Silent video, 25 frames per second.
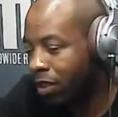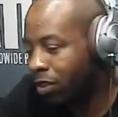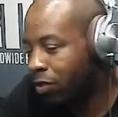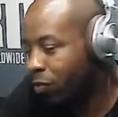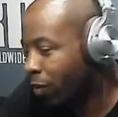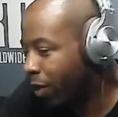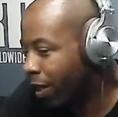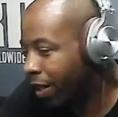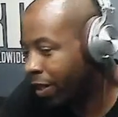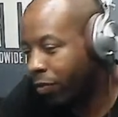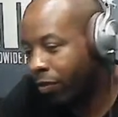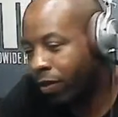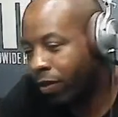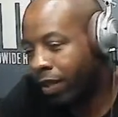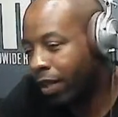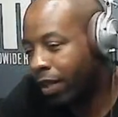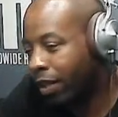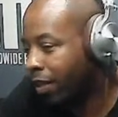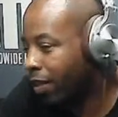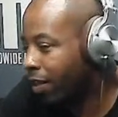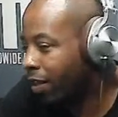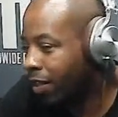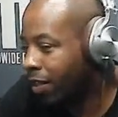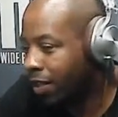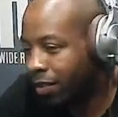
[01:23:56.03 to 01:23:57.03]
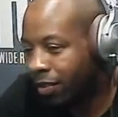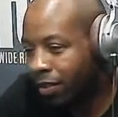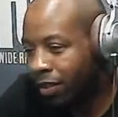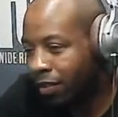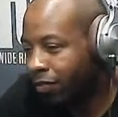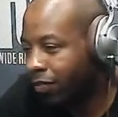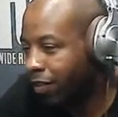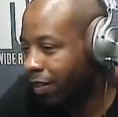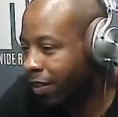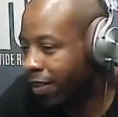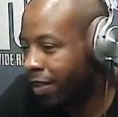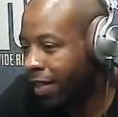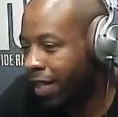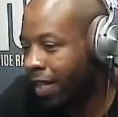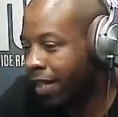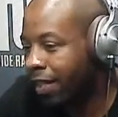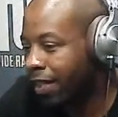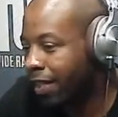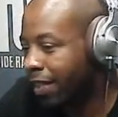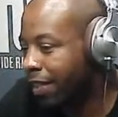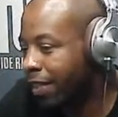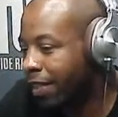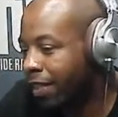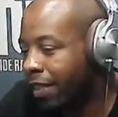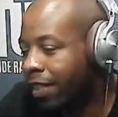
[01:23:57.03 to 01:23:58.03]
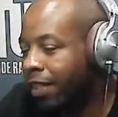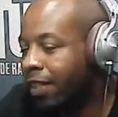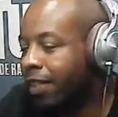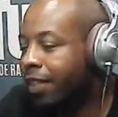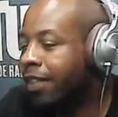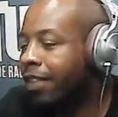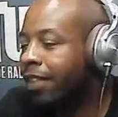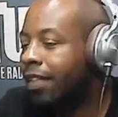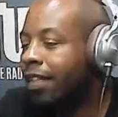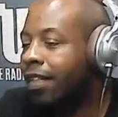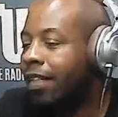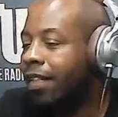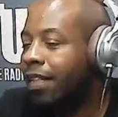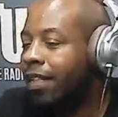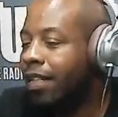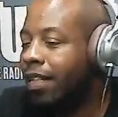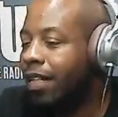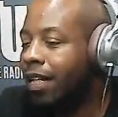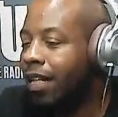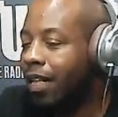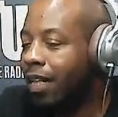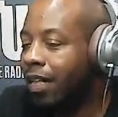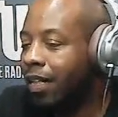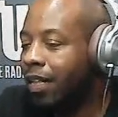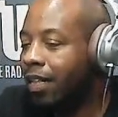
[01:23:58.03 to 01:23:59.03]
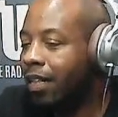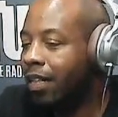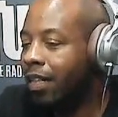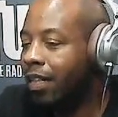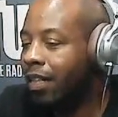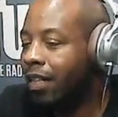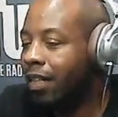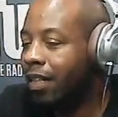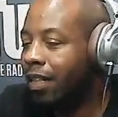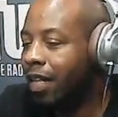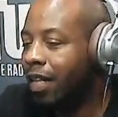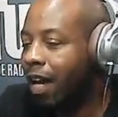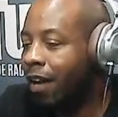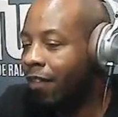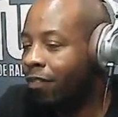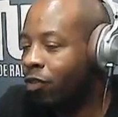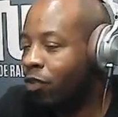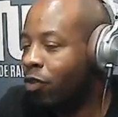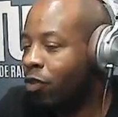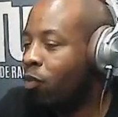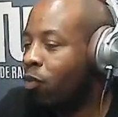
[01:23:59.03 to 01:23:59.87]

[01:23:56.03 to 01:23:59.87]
rhetoric and all that stuff like that, and then after a